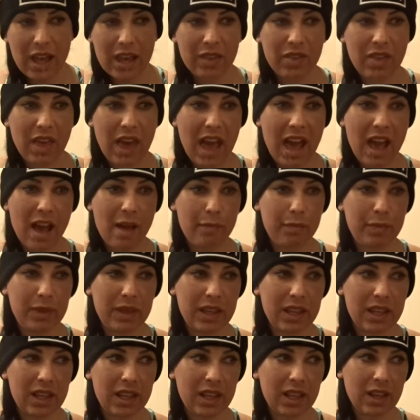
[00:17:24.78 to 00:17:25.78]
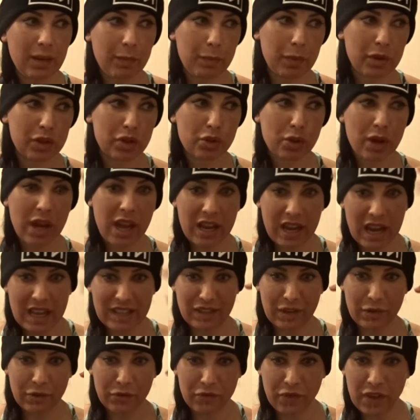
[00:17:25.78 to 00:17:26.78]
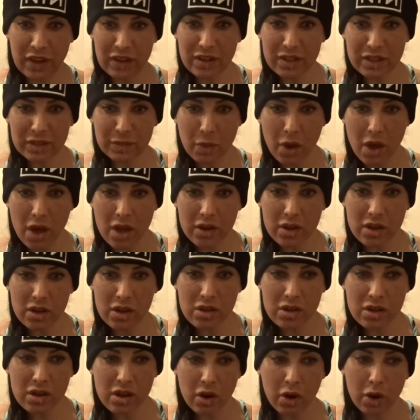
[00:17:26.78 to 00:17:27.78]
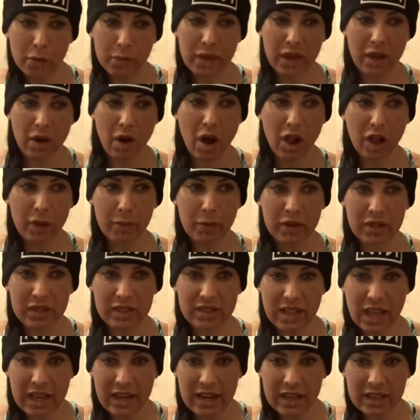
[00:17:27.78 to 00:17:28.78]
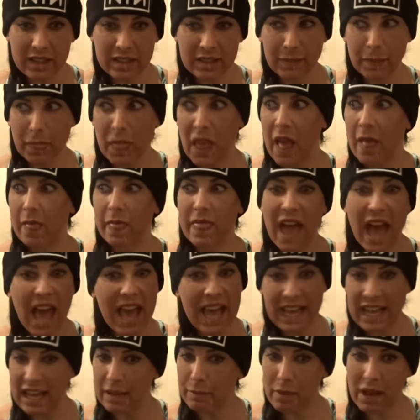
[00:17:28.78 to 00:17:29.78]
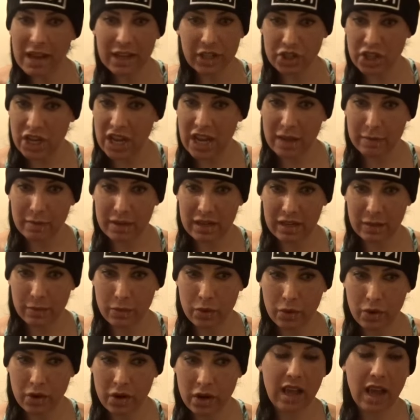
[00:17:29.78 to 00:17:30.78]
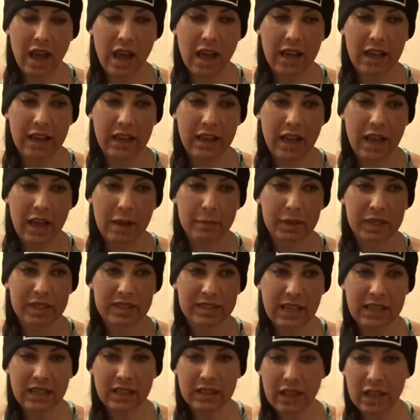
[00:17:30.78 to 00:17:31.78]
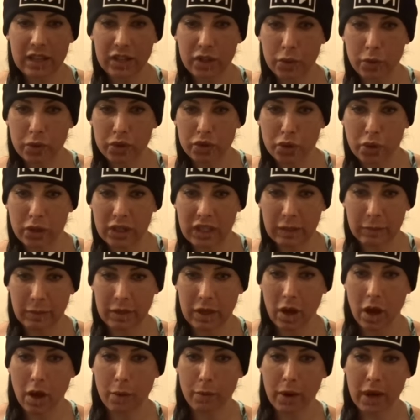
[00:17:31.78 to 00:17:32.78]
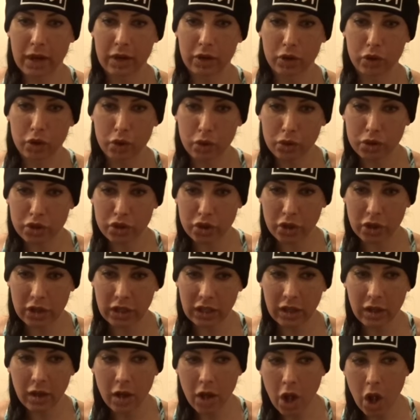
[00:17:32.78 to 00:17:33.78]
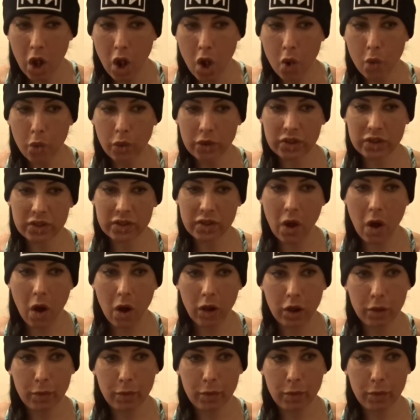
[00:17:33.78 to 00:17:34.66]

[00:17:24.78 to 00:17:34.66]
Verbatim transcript: that being portrayed as a fitness model or being all about aesthetics, that ain't my jam anymore. I am excited that you are joining me on my new journey, which is all